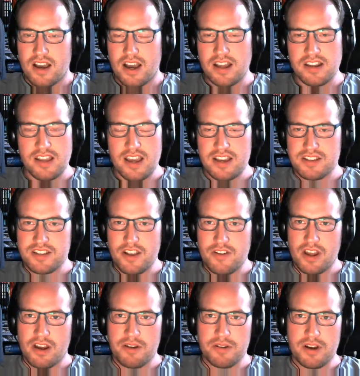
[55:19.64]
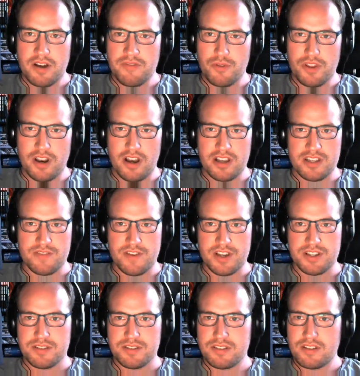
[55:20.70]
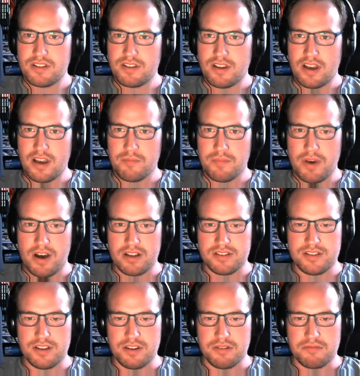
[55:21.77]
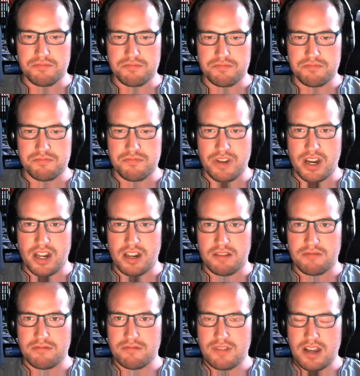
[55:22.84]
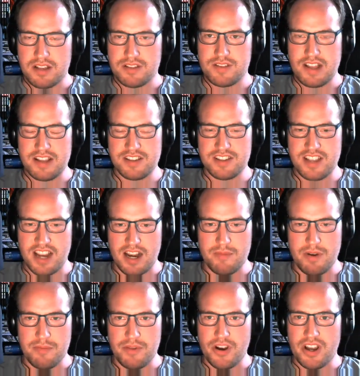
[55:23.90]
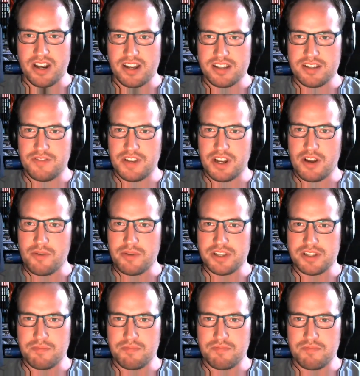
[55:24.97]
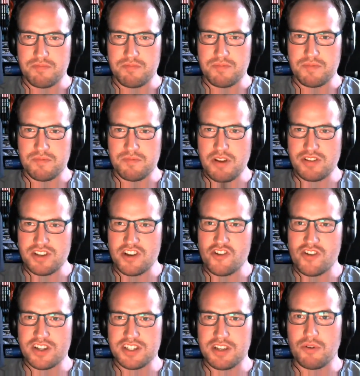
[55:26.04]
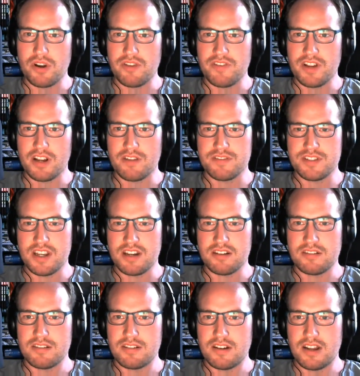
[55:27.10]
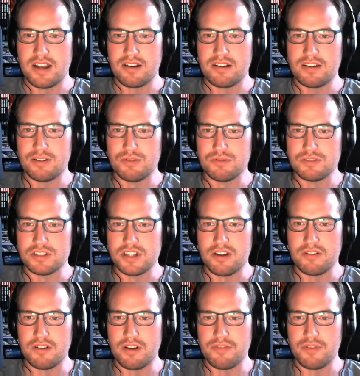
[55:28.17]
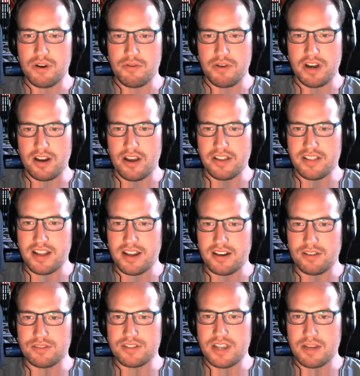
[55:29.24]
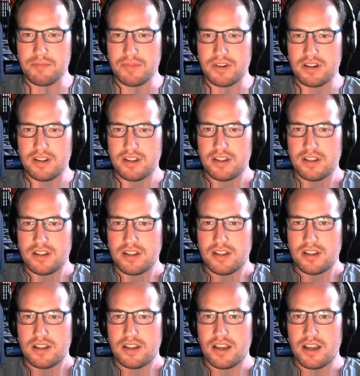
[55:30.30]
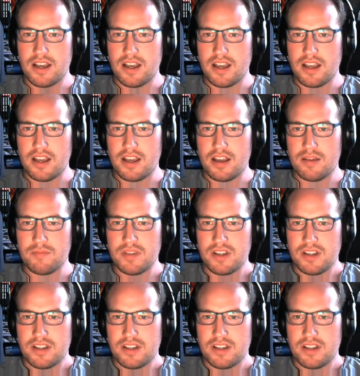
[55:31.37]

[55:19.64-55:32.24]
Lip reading: And yeah, Sony, I thought The Last of Us Part 2, really, that's sticking in my mind. That's, I think, almost the most interesting one I think I've seen all show. I really liked that little segment. And